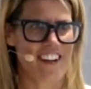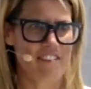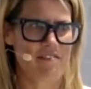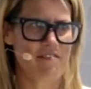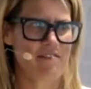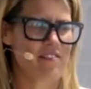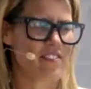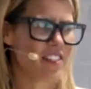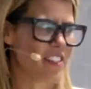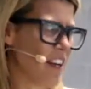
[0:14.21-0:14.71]

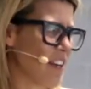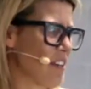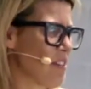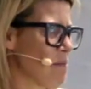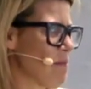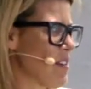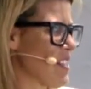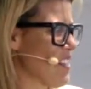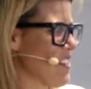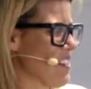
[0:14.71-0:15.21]
I've started
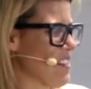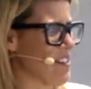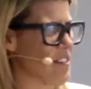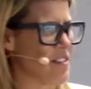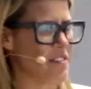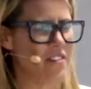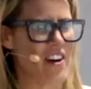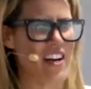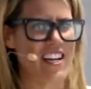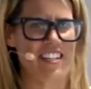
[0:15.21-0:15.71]
the business in
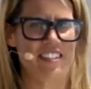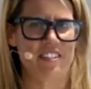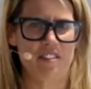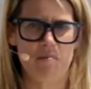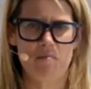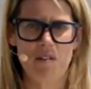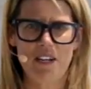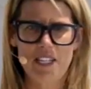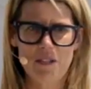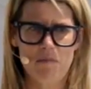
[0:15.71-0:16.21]
Australia,
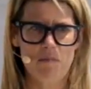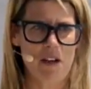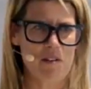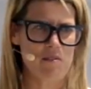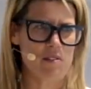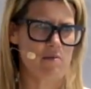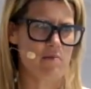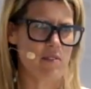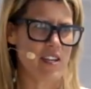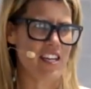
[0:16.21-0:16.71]
so please
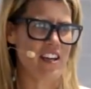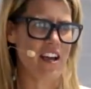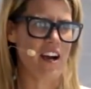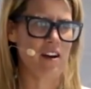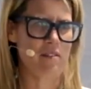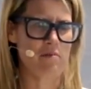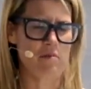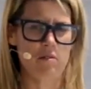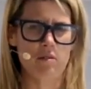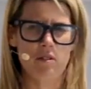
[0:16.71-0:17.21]
bear with me.
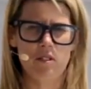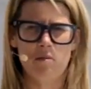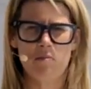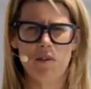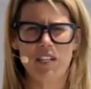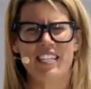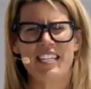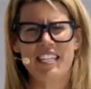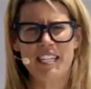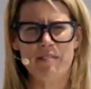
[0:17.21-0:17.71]
Also,
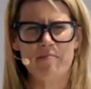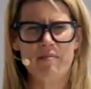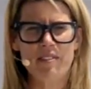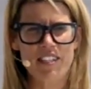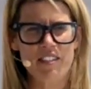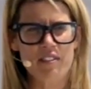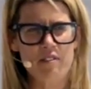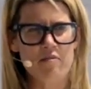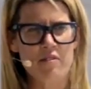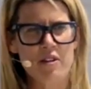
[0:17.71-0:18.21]
my
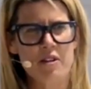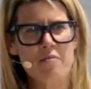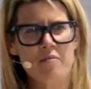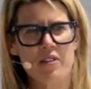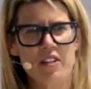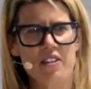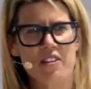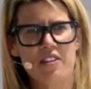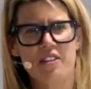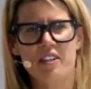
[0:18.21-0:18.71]
team's in the
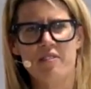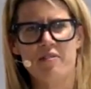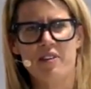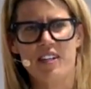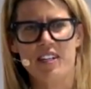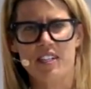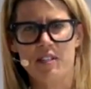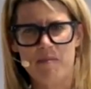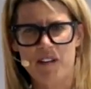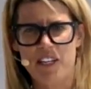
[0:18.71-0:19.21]
room, and usually
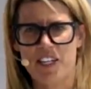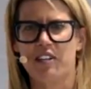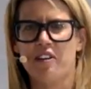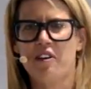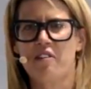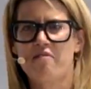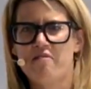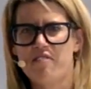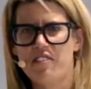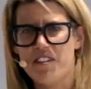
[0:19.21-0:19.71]
when I speak at
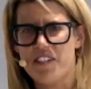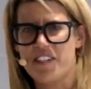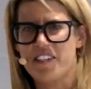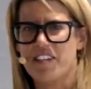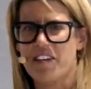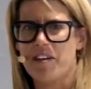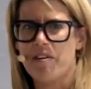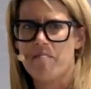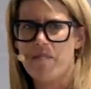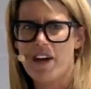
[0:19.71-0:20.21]

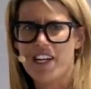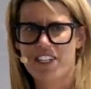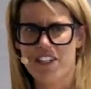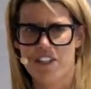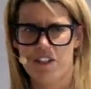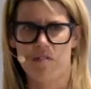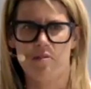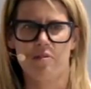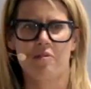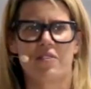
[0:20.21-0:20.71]
conferences, I
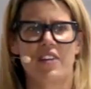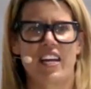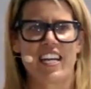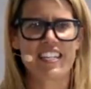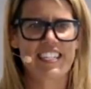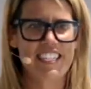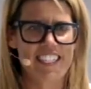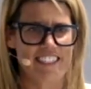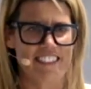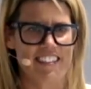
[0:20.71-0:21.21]
imagine you all
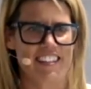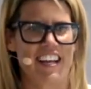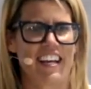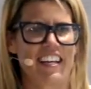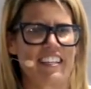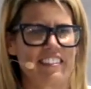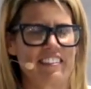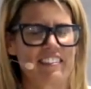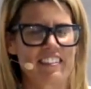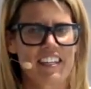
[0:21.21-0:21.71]
naked.
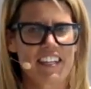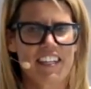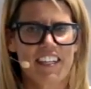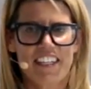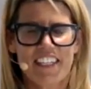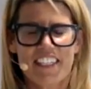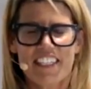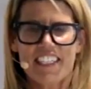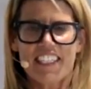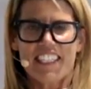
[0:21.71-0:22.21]
And
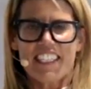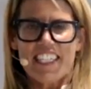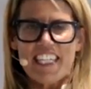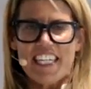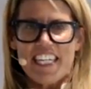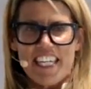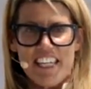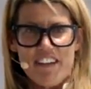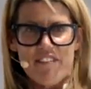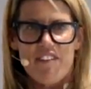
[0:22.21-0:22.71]

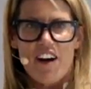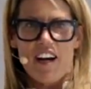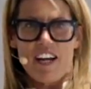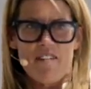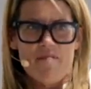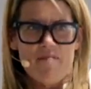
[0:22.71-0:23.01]
if